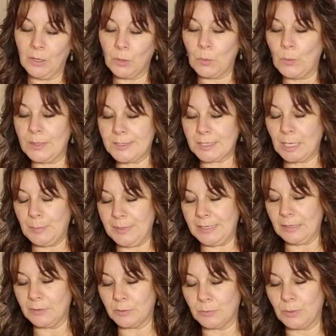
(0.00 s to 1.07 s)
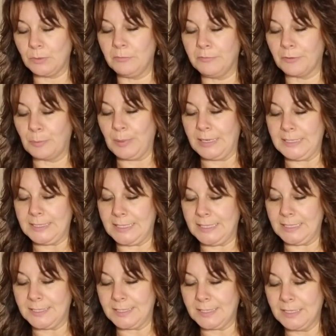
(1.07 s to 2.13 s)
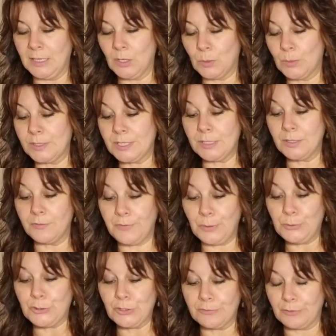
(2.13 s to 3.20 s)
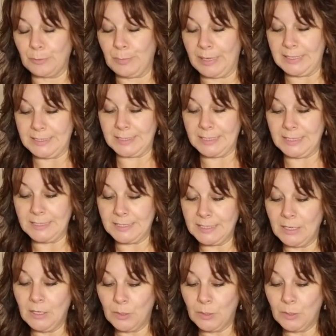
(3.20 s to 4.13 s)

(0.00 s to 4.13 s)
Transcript: What's coming down the road for Pisces? What's in the future for Pisces?